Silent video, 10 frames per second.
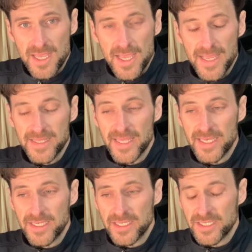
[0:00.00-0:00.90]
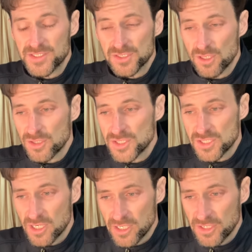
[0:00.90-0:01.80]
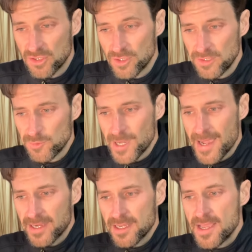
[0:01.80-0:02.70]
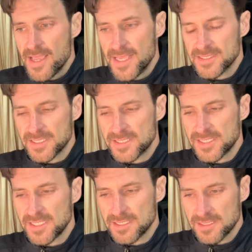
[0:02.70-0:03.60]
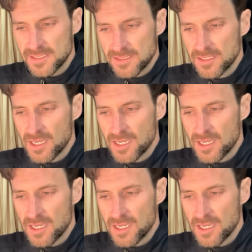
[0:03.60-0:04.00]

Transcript: and then it slowly started going back as the seasons.